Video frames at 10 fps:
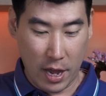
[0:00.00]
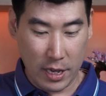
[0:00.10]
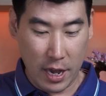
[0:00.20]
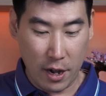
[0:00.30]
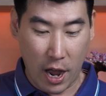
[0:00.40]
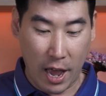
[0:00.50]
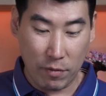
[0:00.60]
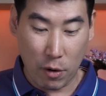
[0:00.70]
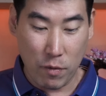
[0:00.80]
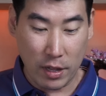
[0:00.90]
Again, I
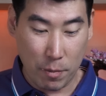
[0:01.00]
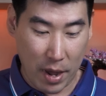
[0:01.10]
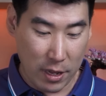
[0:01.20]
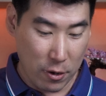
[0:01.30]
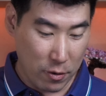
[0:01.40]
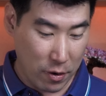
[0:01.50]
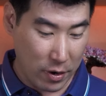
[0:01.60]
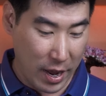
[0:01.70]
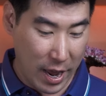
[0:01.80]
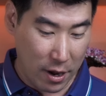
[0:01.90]
have not read the manual
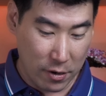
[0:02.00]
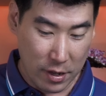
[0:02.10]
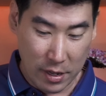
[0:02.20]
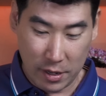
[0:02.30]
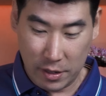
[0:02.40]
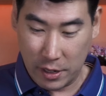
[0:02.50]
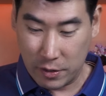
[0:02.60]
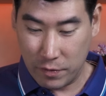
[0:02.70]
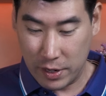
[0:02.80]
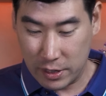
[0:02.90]
on how
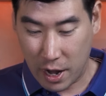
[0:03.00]
this fits.